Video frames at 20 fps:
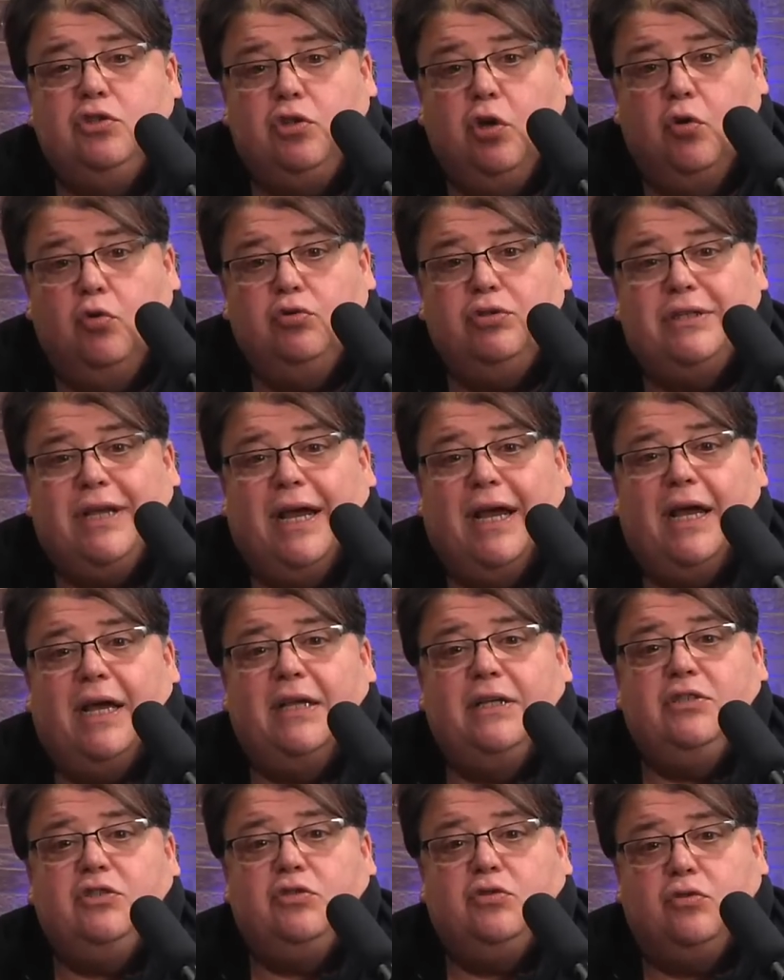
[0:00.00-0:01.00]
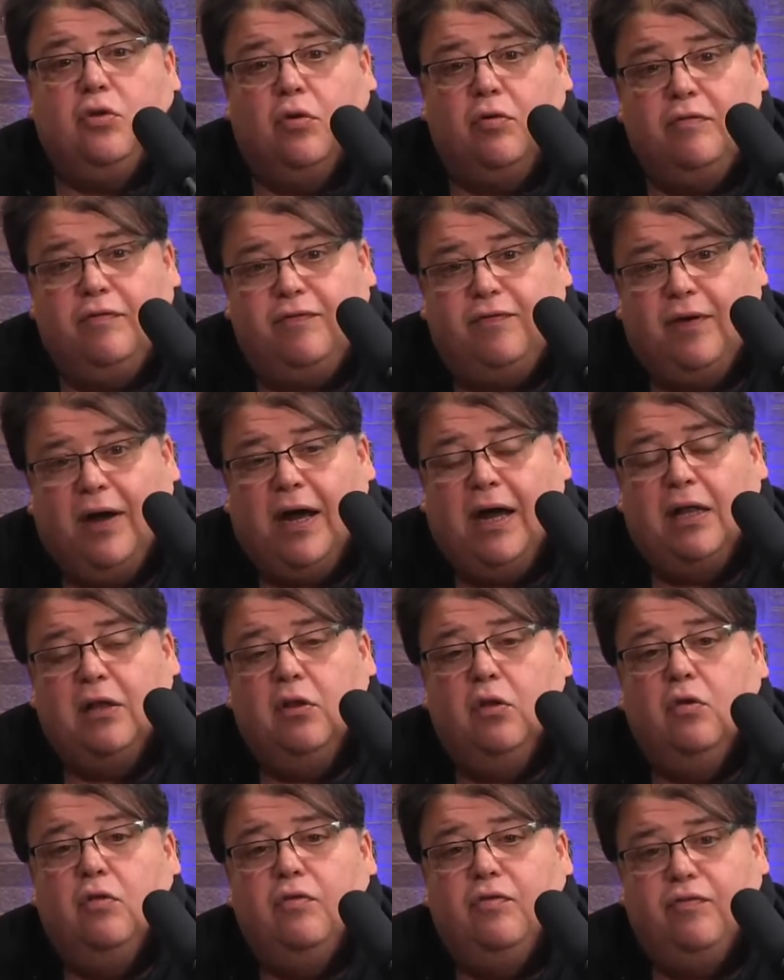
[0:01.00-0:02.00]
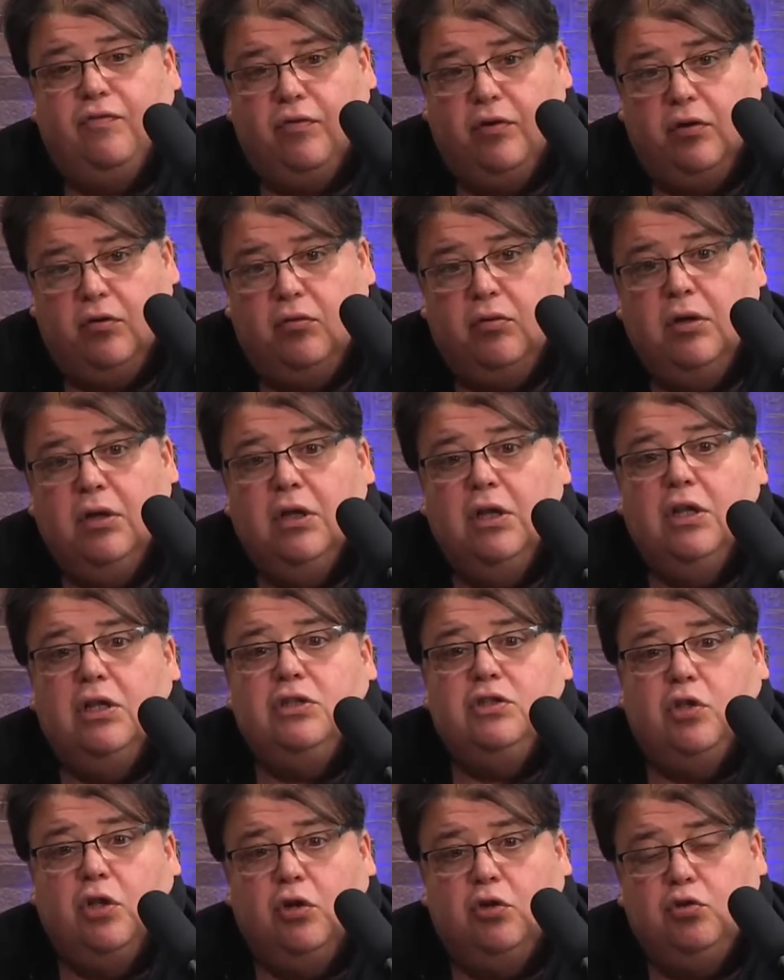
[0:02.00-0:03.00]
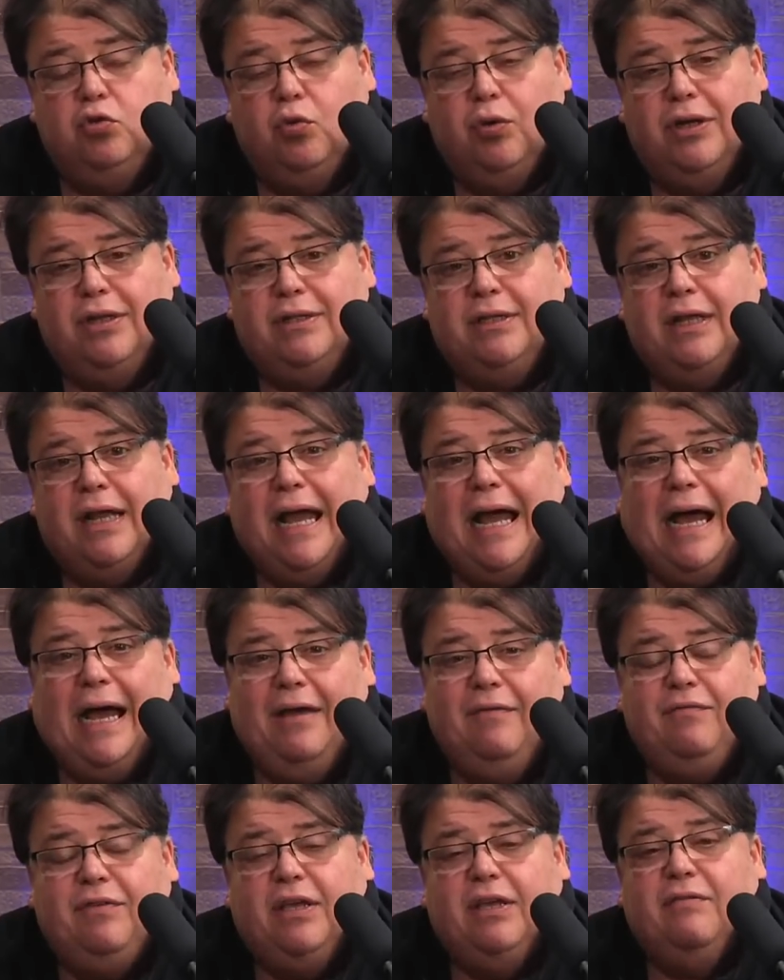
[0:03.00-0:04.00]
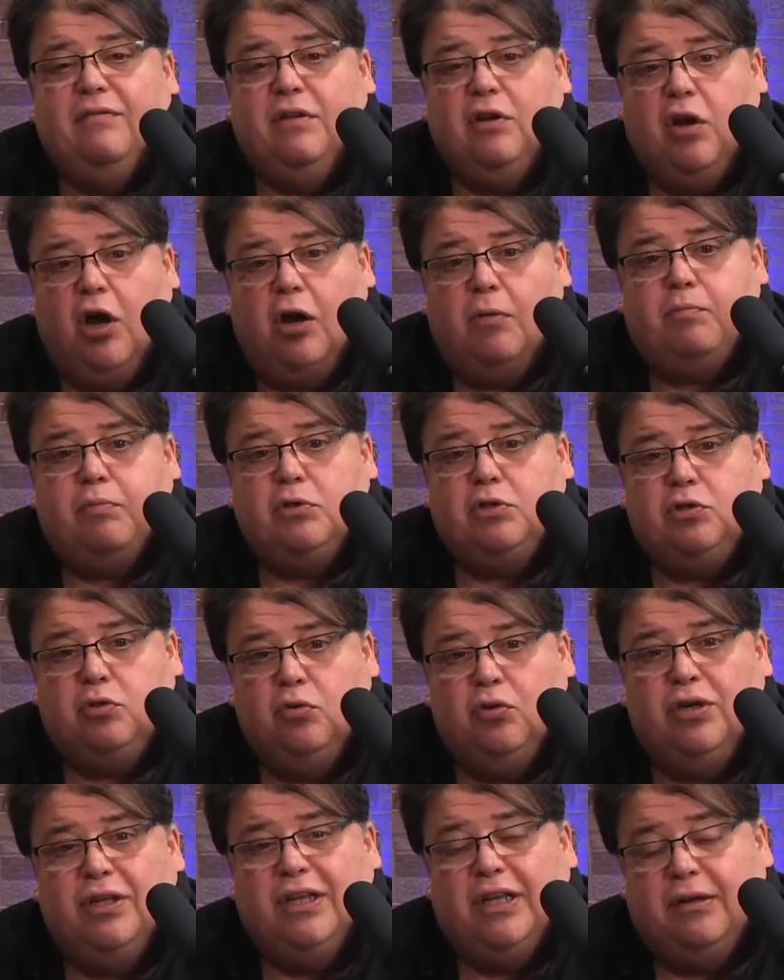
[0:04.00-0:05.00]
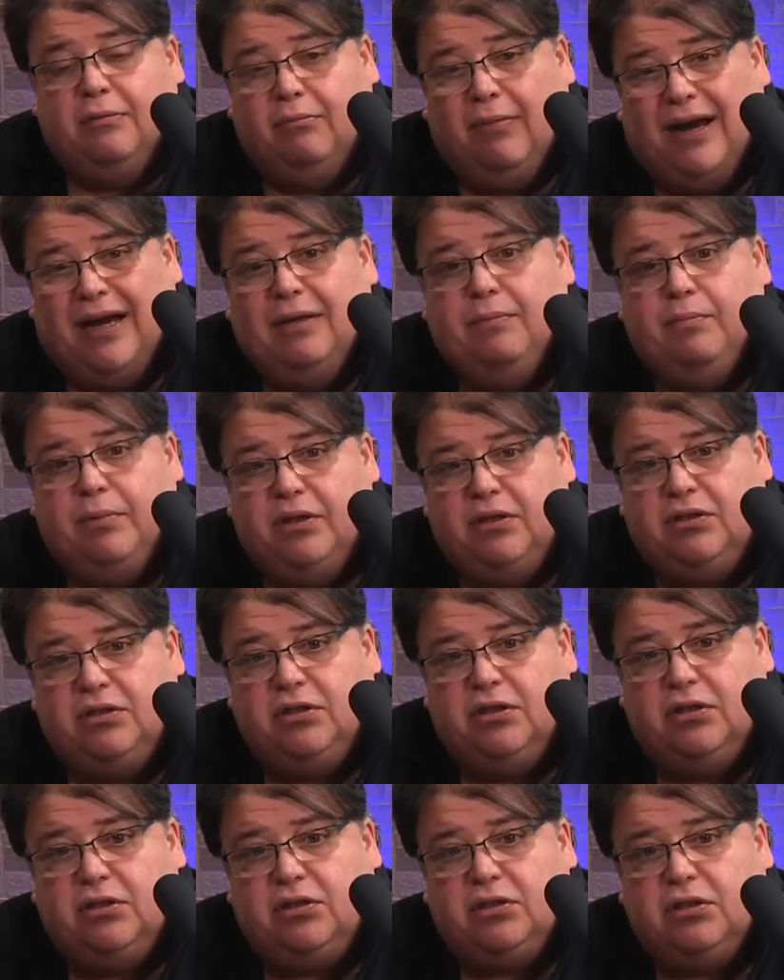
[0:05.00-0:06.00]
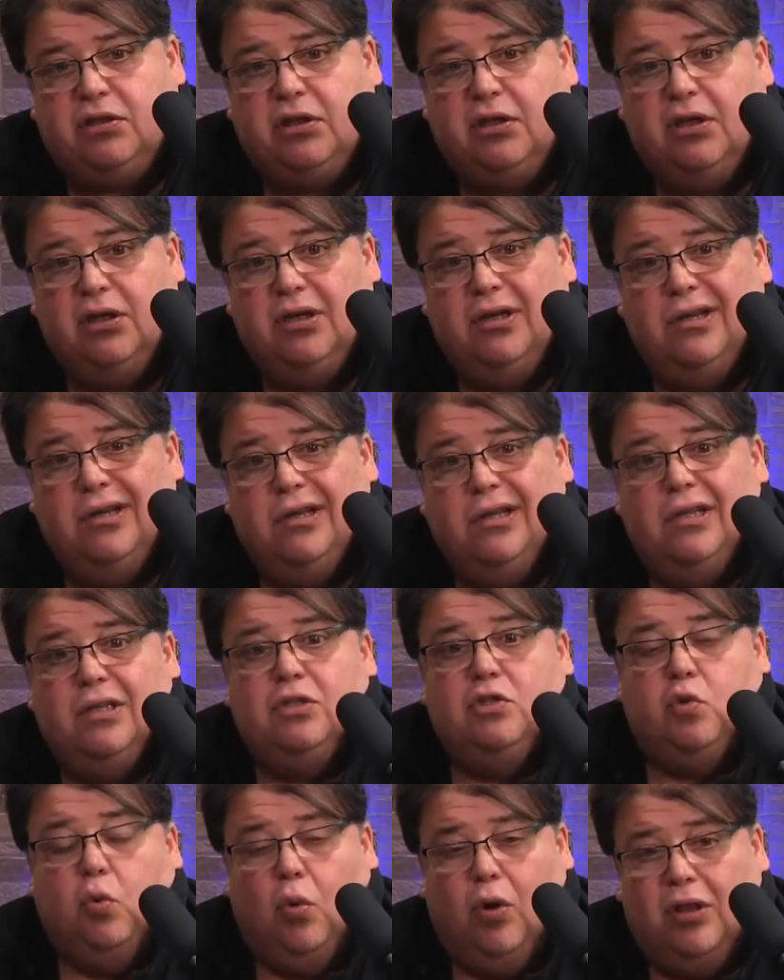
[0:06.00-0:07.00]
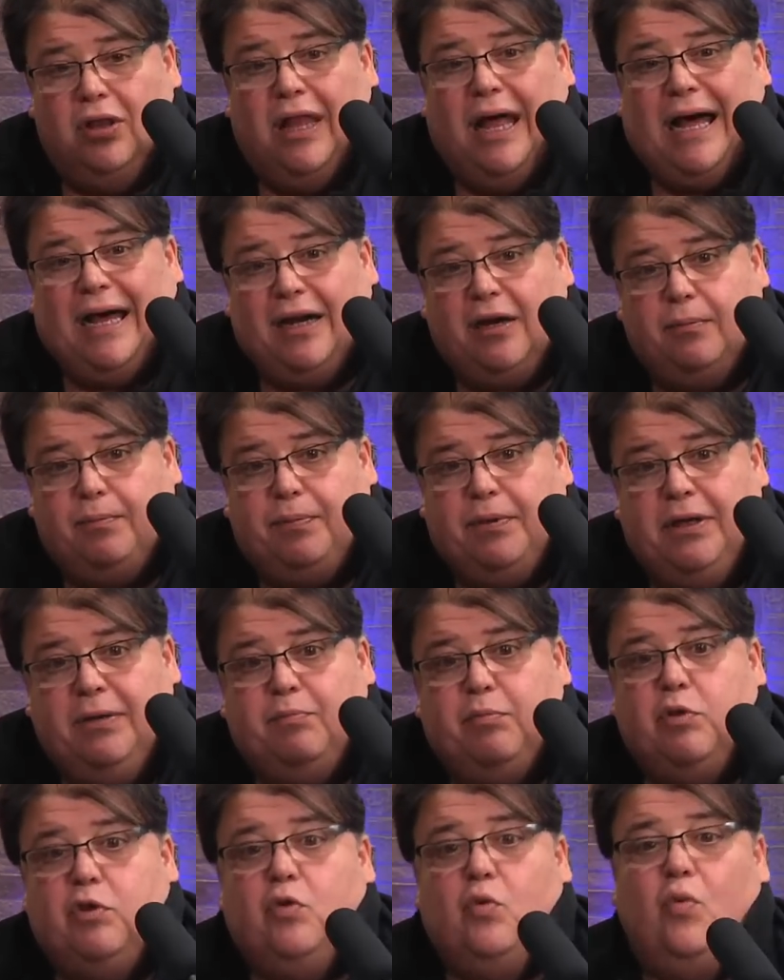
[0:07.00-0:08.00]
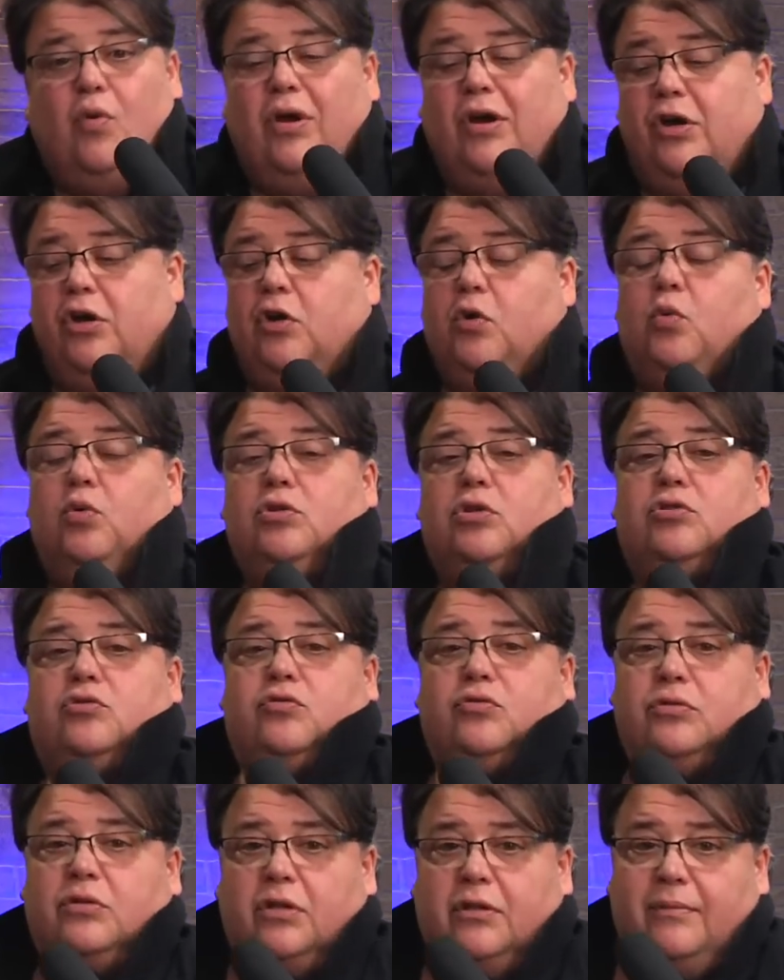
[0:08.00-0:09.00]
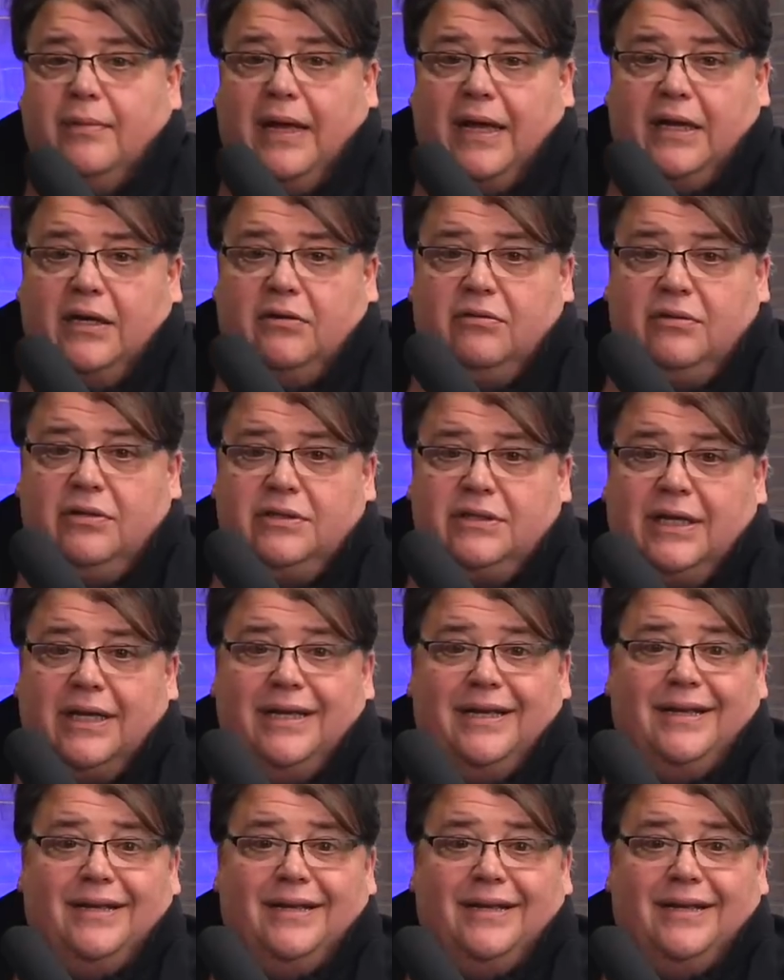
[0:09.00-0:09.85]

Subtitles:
Those guys don't follow through. They don't do anything. I've given opportunity in my business to a lot of people. You want to know what the truth of the matter is?